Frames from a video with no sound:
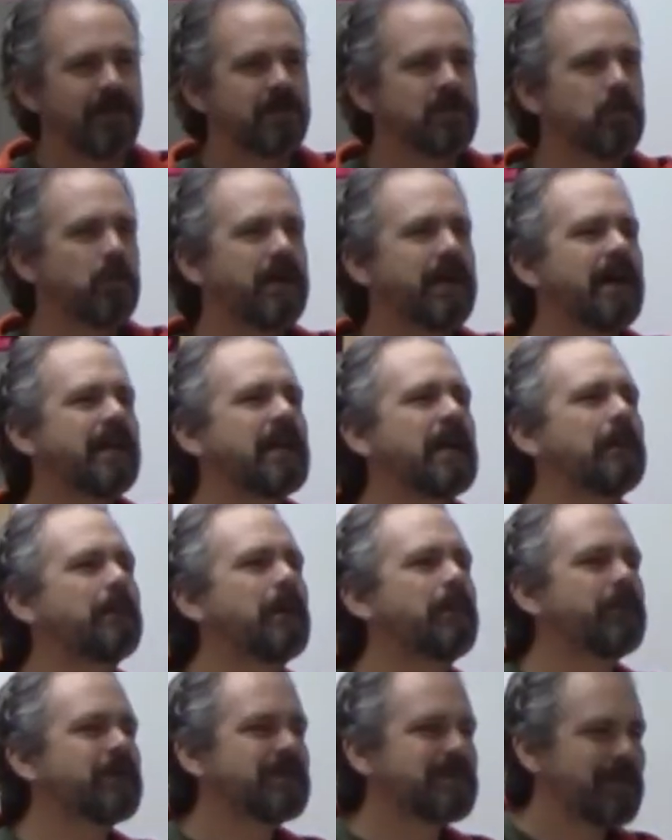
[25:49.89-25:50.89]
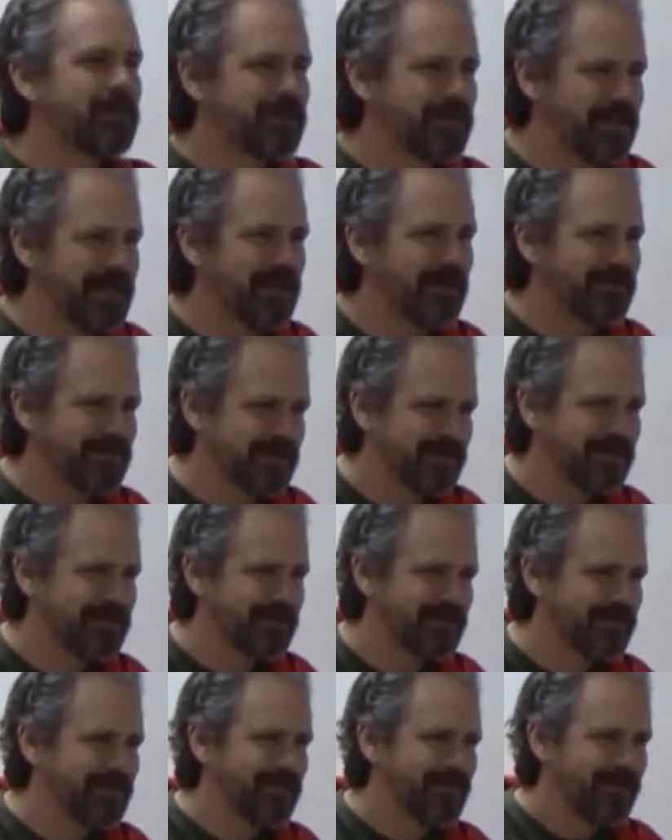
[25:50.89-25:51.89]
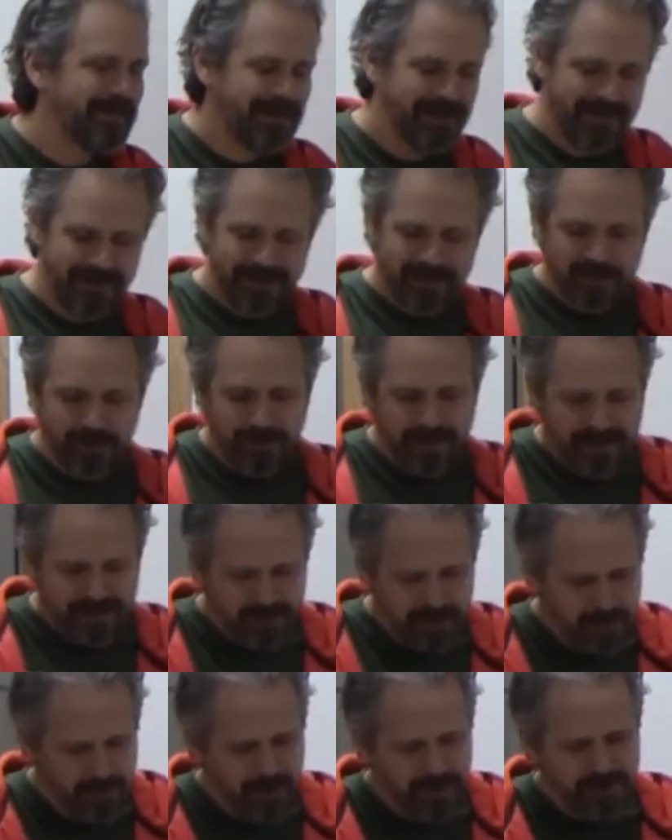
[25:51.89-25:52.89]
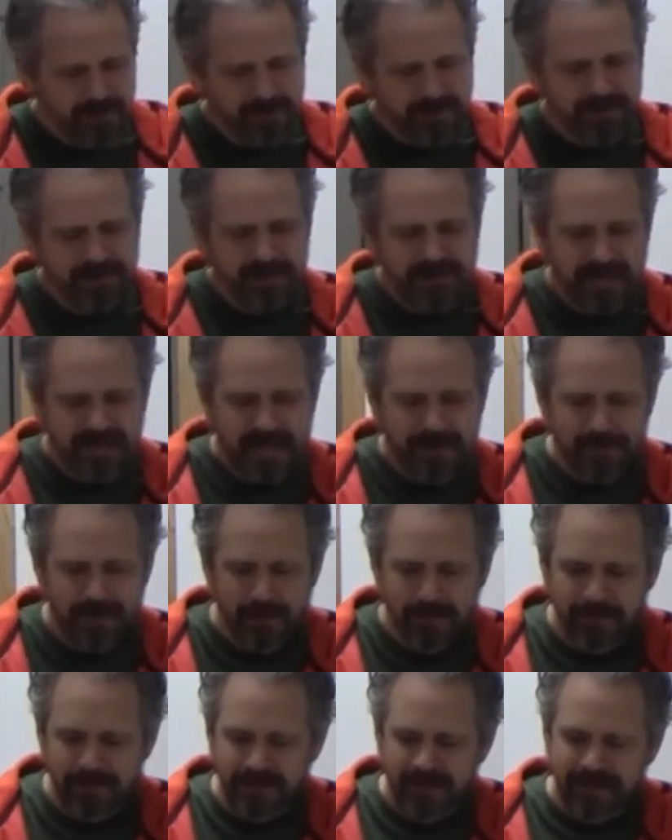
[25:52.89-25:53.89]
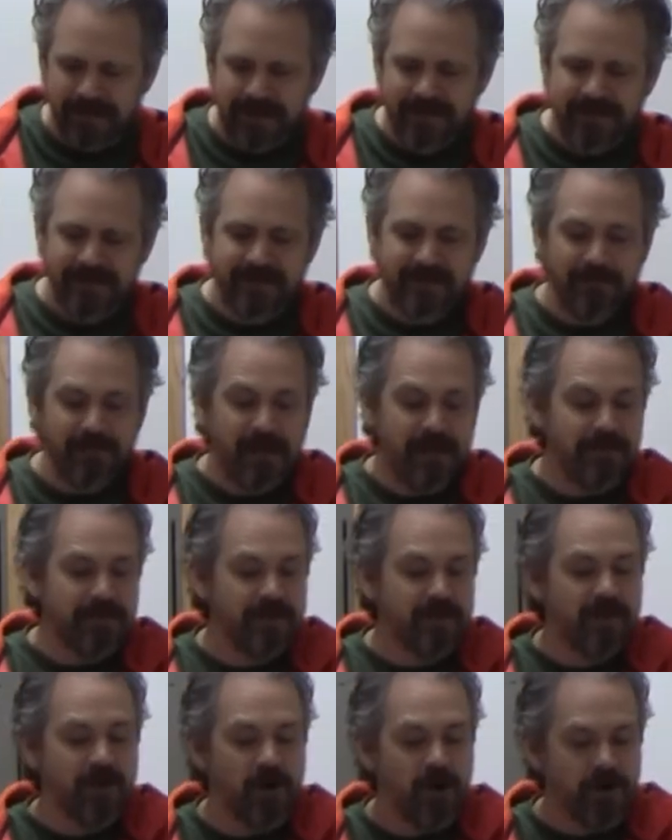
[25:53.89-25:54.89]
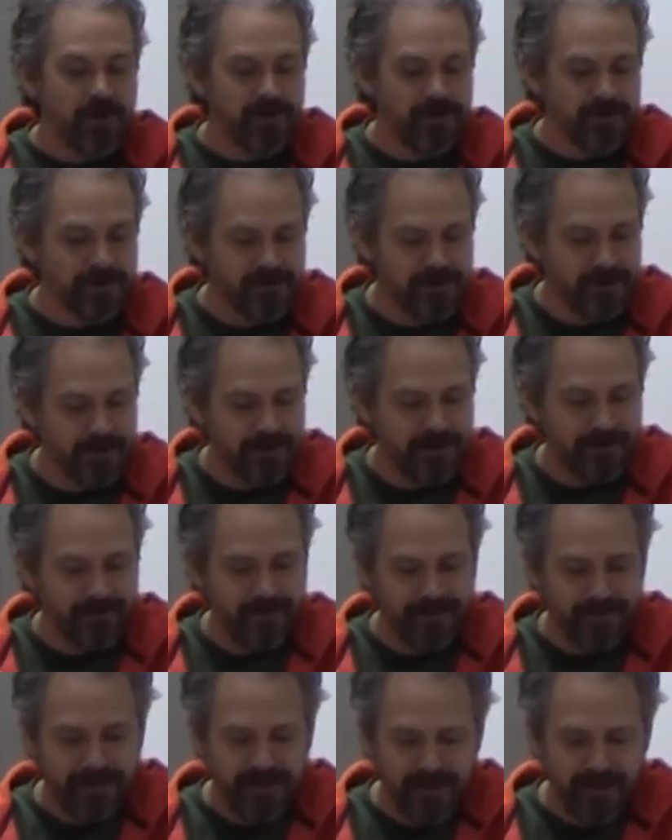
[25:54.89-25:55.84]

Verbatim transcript: So we got to come up with something else. So by 200, they came up with the idea that maybe the gardener took him.